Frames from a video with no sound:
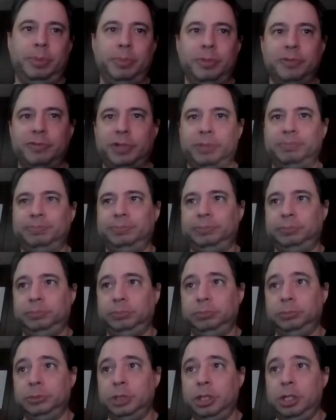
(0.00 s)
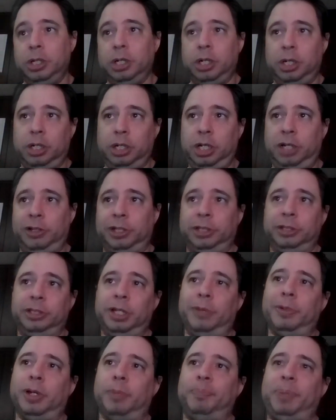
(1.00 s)
Let me move on. Alright,
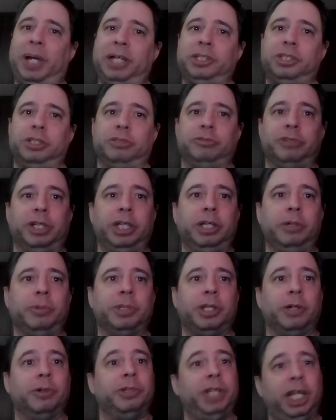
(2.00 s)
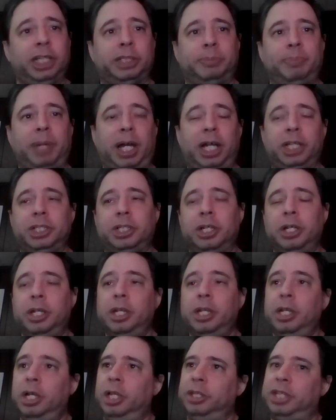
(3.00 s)
then we go back to the ring with our next match.
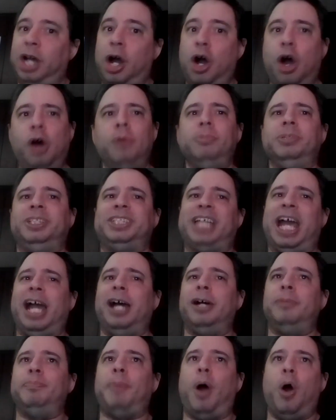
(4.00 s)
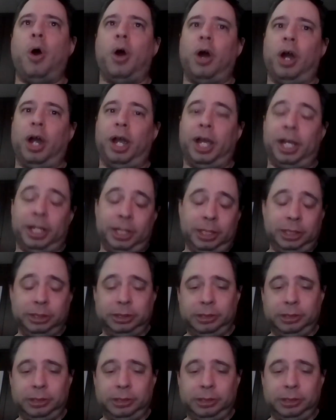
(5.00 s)
The Hometown Boy!